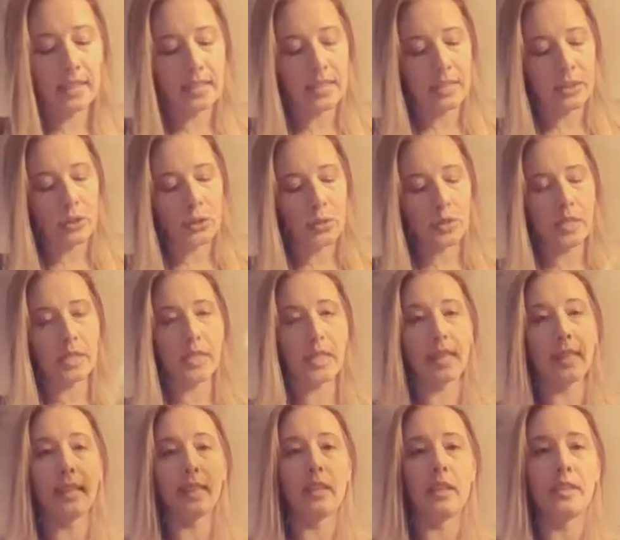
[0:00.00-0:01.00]
it's
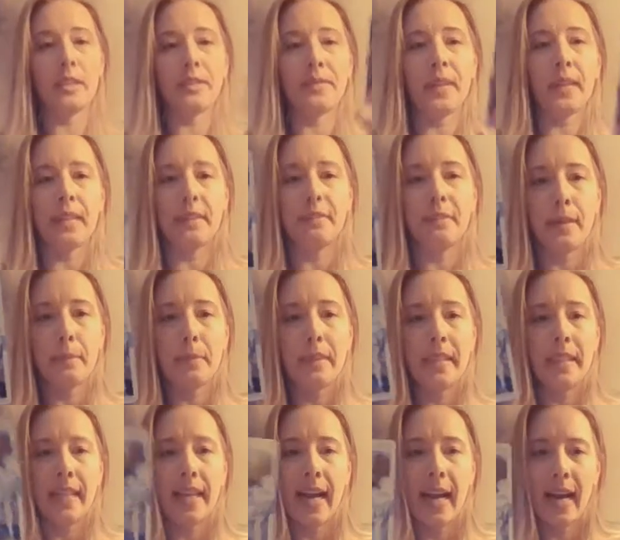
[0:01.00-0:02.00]
interesting that the divine
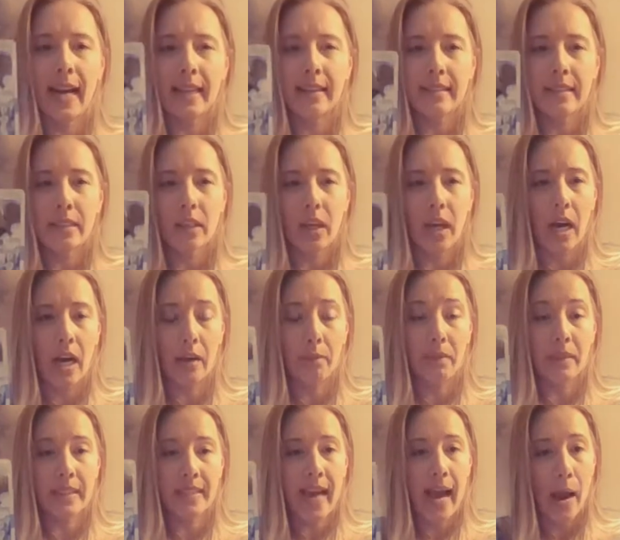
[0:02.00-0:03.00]
feminine has
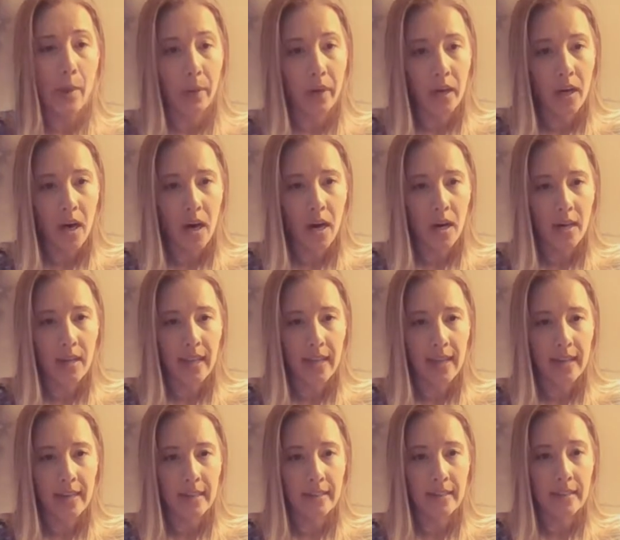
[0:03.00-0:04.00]
the Tower card
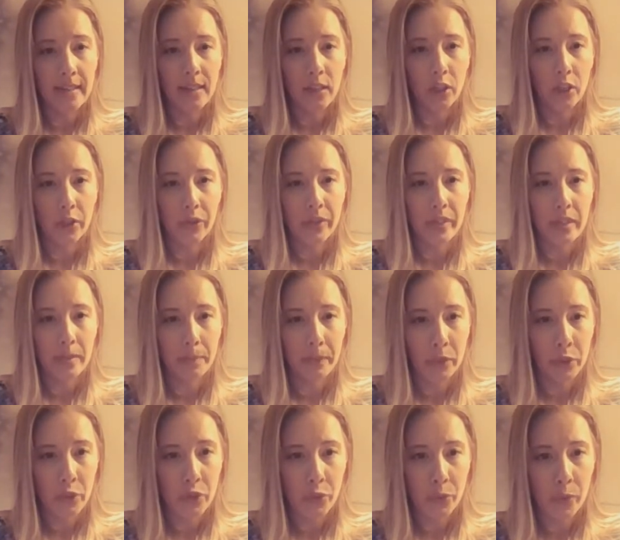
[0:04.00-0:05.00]
in her
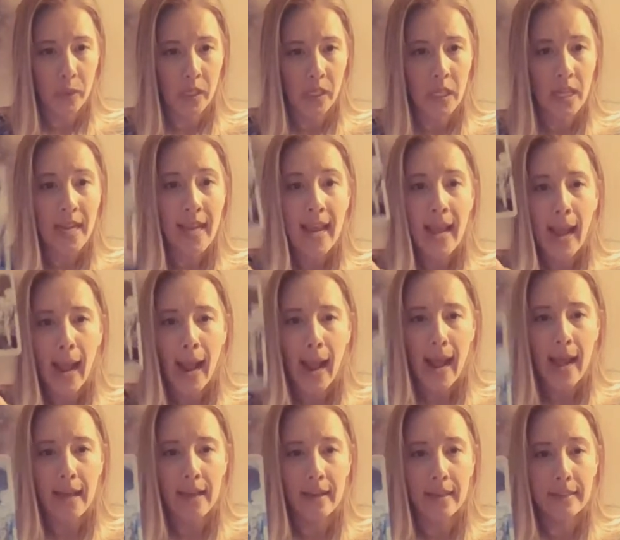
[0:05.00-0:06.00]
spiritual,
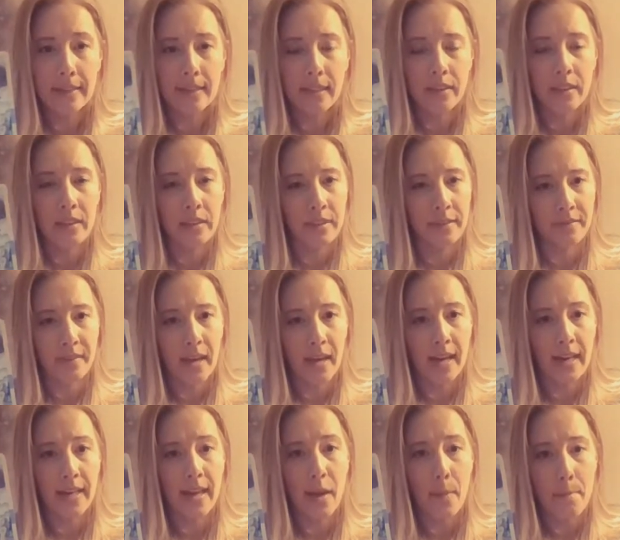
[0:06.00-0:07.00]
and the
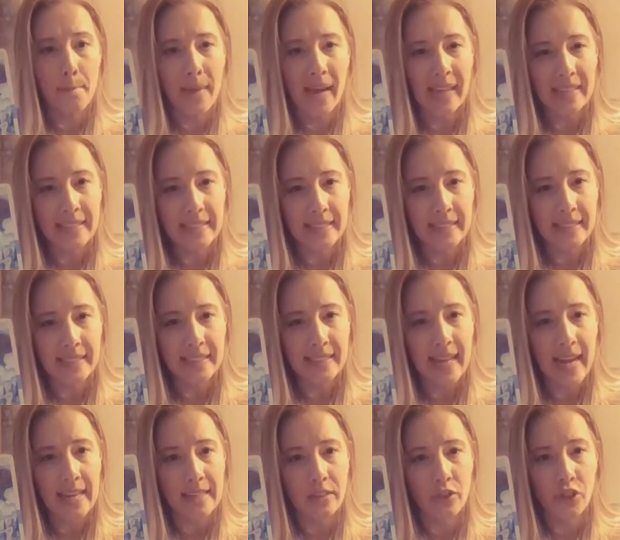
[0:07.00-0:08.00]
divine masculine
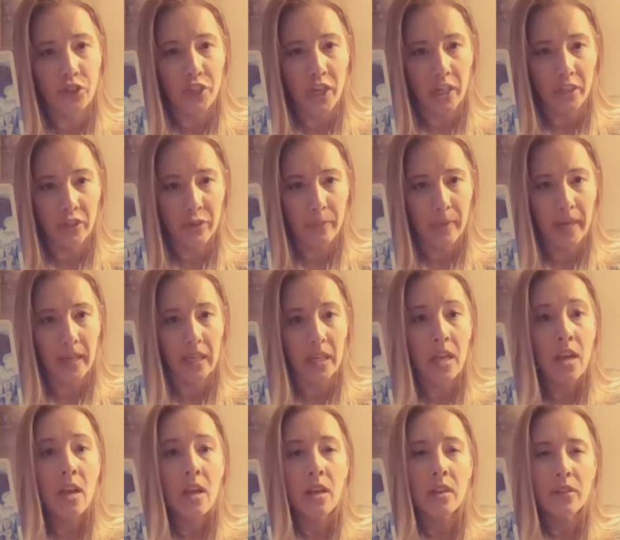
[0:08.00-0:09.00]
has judgment.
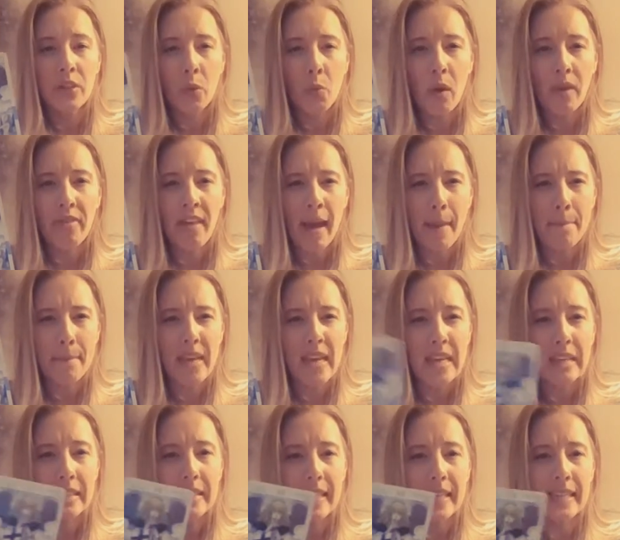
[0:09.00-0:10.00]
So what that
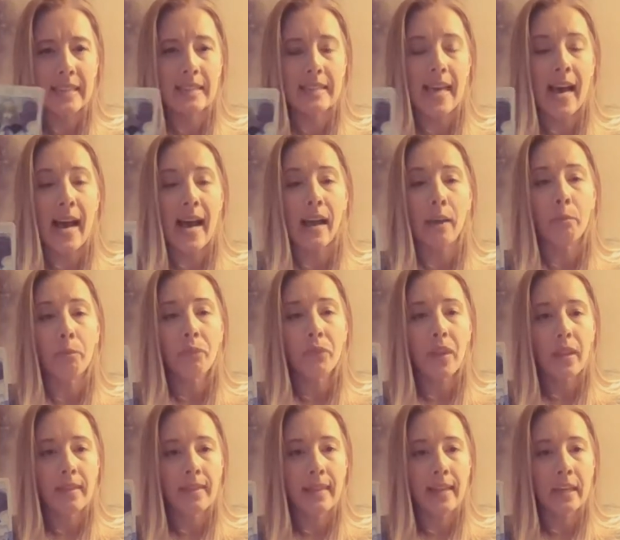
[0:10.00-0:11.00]
means is that
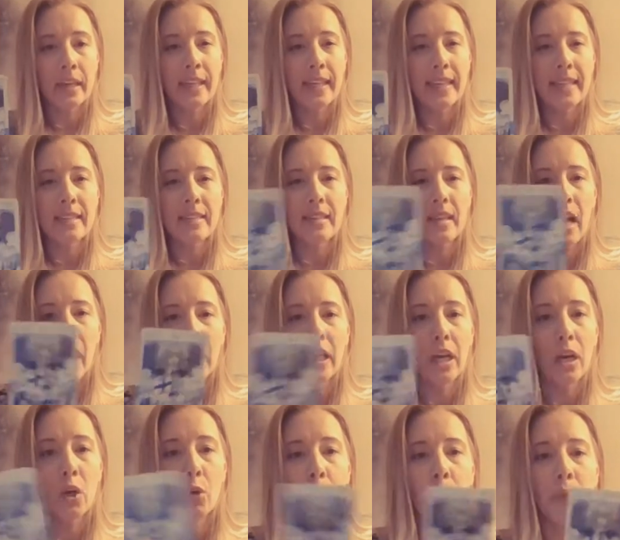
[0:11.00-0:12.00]
there is a
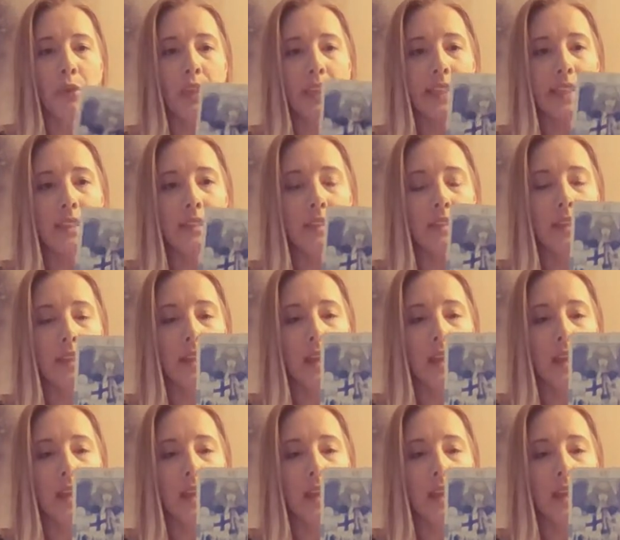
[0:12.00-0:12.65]
complete